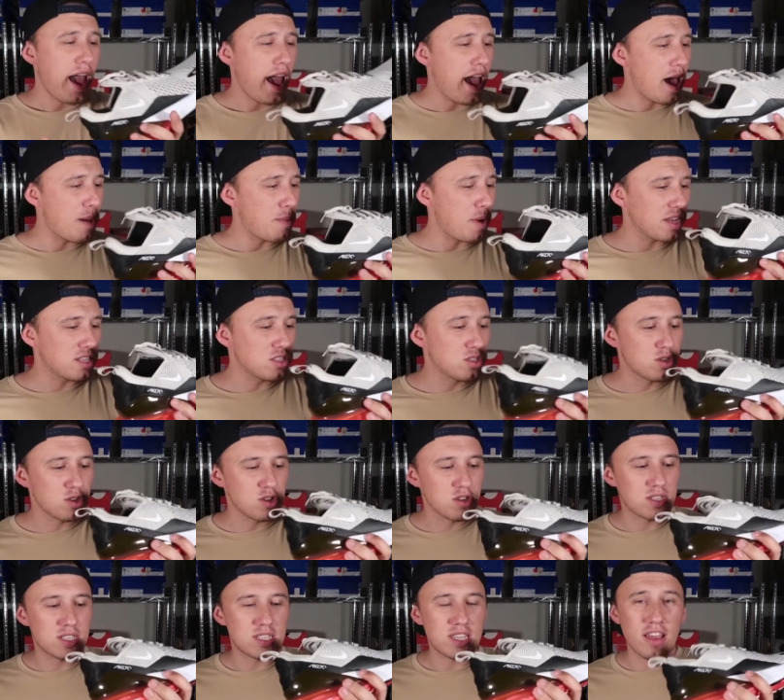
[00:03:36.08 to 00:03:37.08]
Air Max
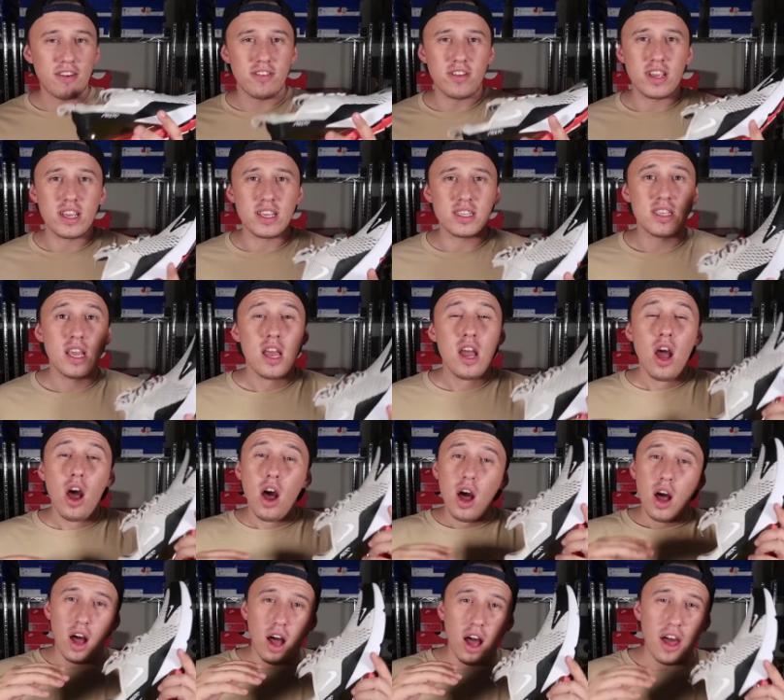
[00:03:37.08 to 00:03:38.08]
270s.
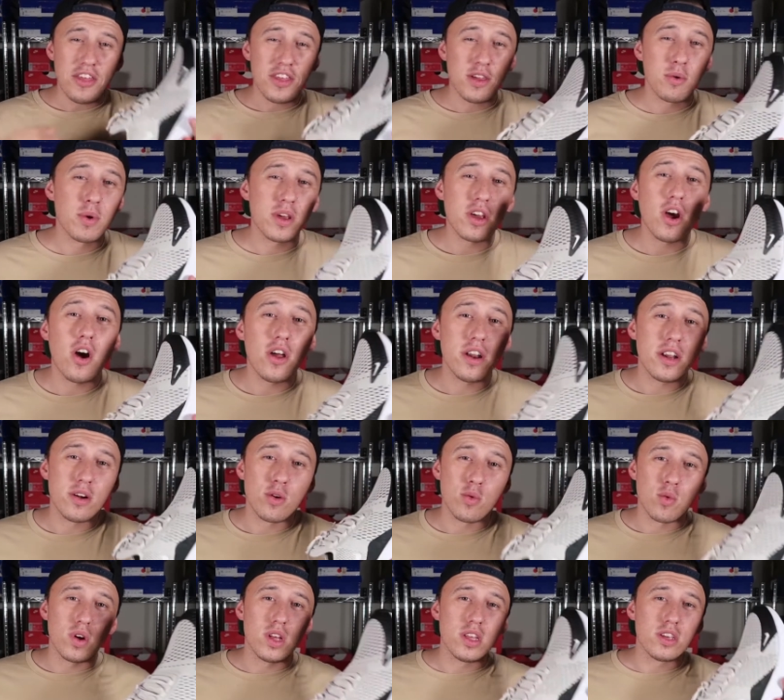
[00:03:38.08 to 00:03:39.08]
I think we're going in
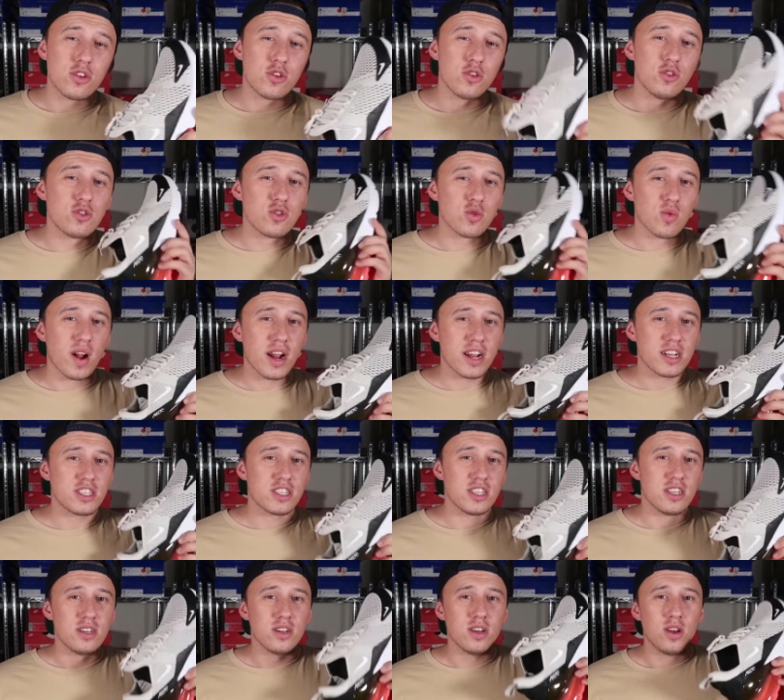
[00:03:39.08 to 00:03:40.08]
a really good
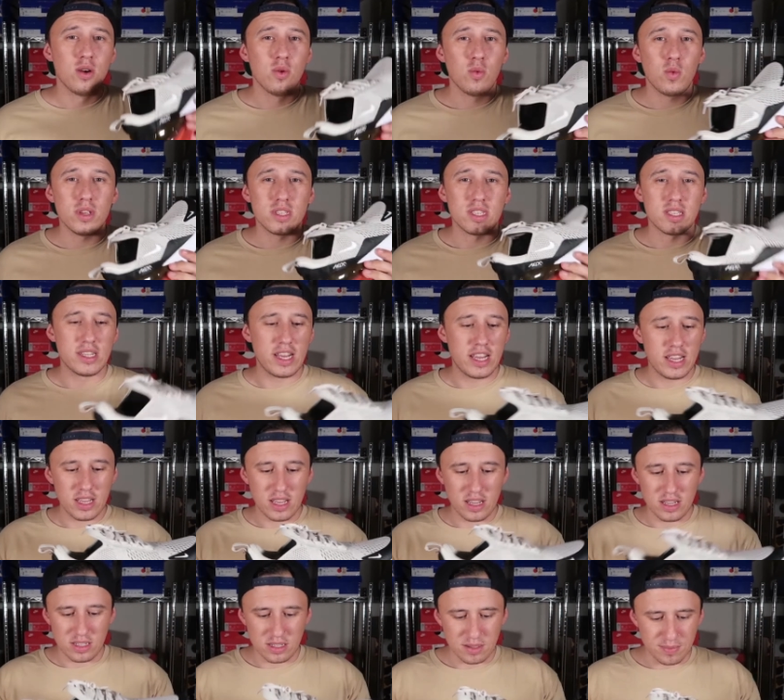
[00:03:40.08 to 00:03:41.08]
direction with
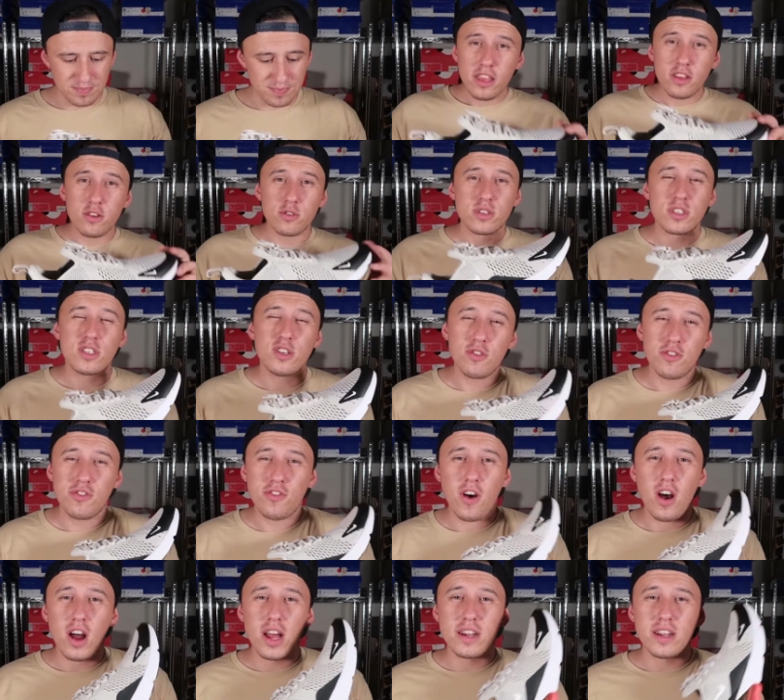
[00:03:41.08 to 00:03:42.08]
sneakers. You'll still
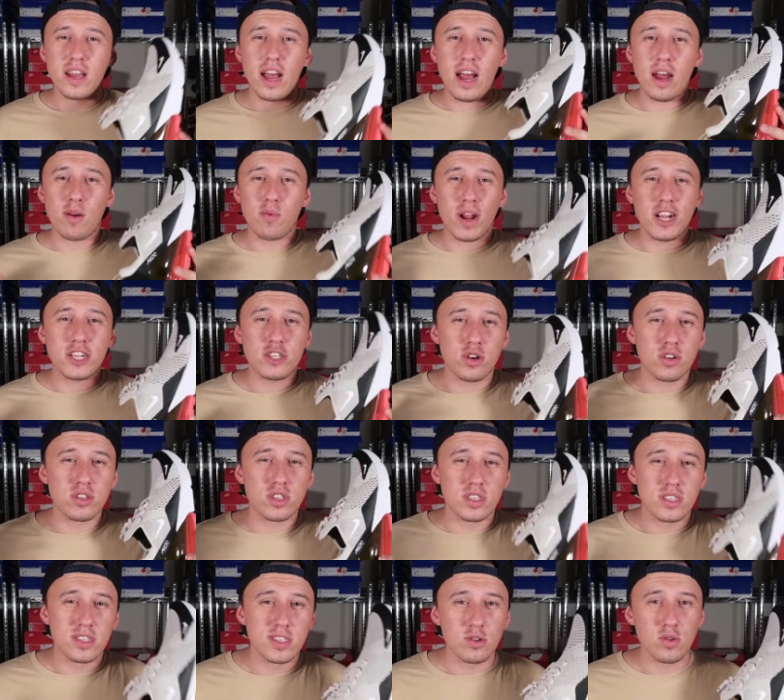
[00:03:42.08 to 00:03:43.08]
find retros are
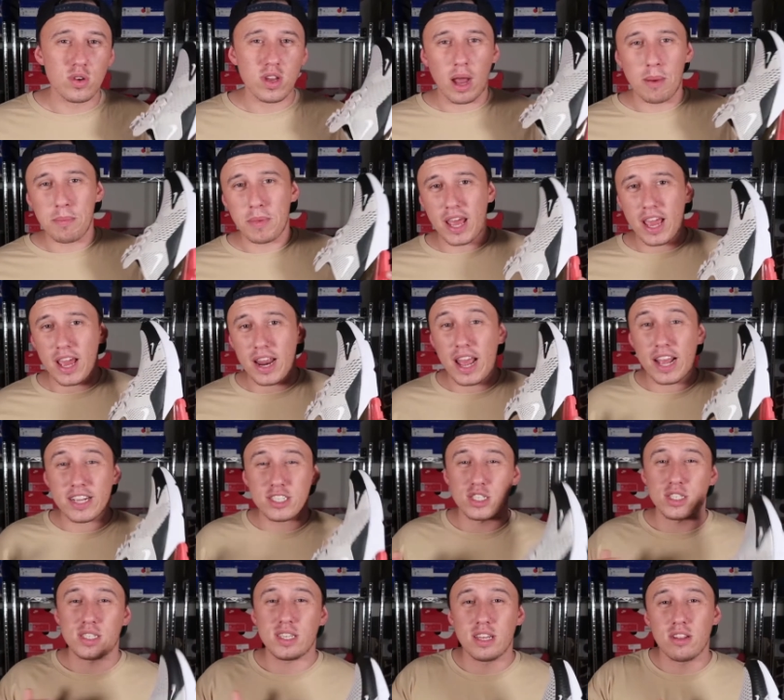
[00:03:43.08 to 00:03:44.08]
still coming out,
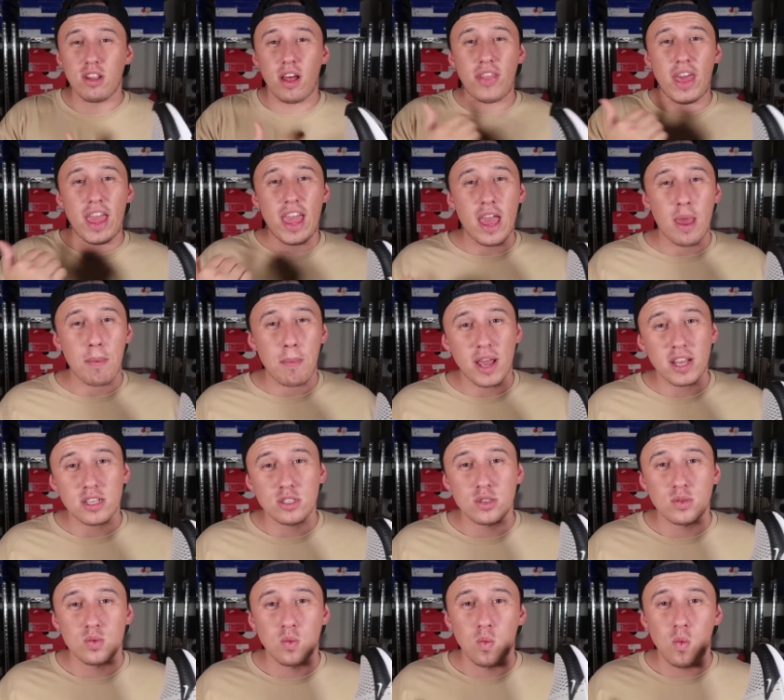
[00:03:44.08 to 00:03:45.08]
as you see, like the Air
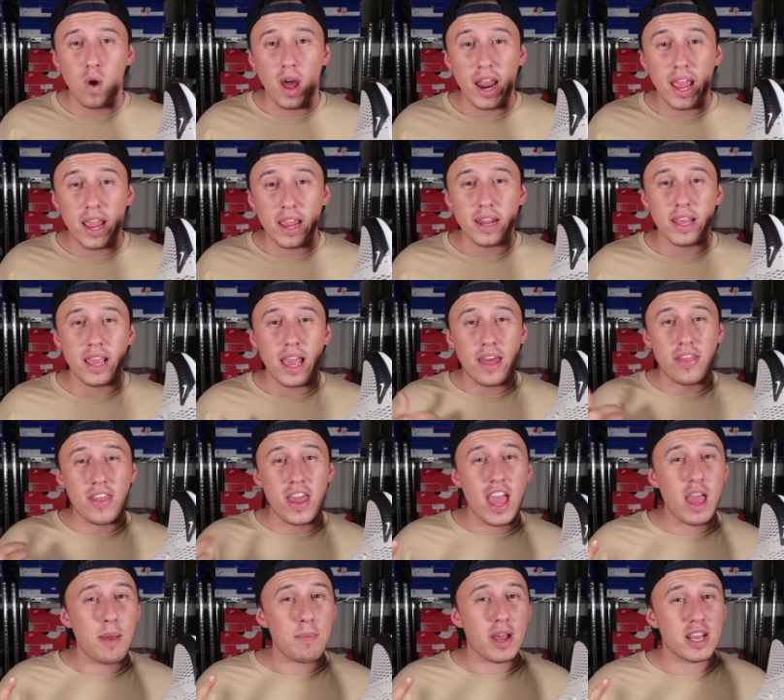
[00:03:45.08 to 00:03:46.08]
Max 180 and the
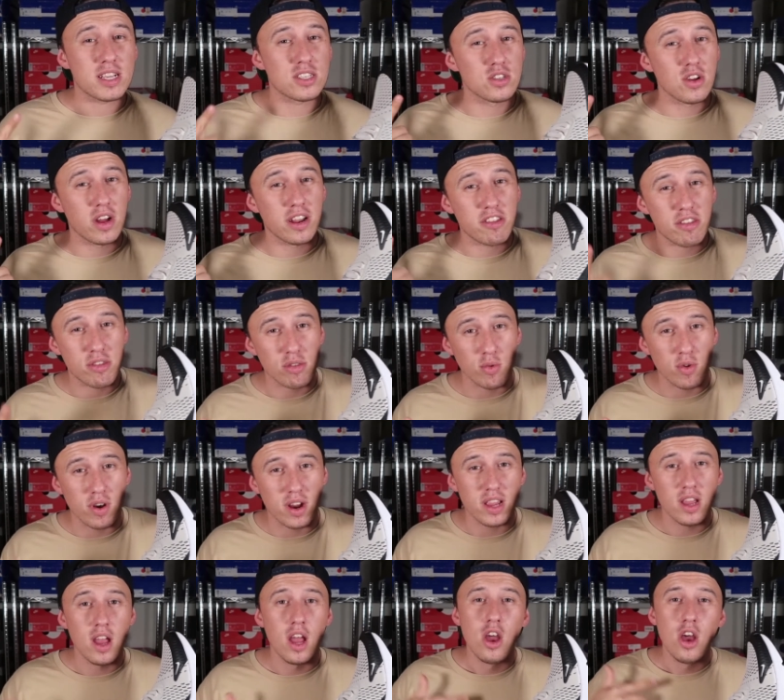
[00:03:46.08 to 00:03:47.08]
Air Max
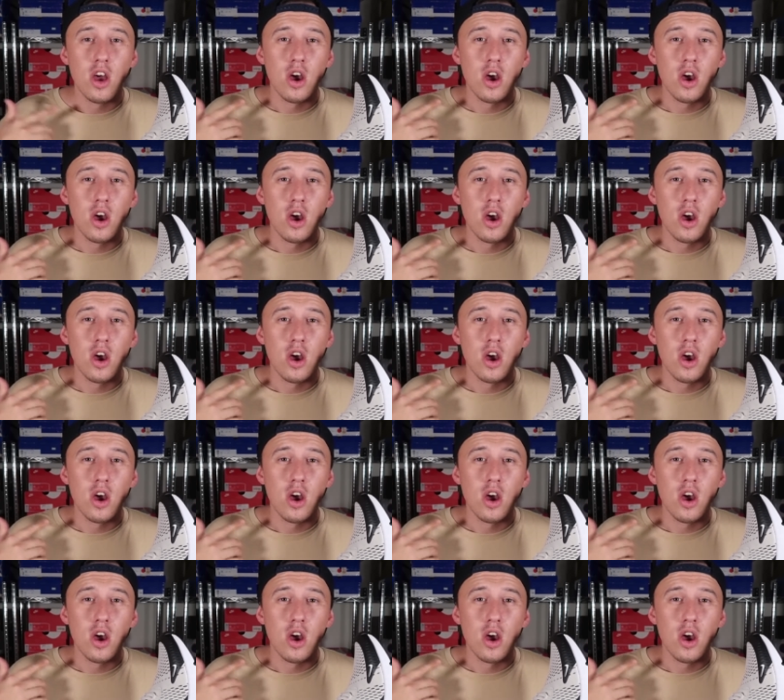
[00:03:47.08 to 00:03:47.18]
93,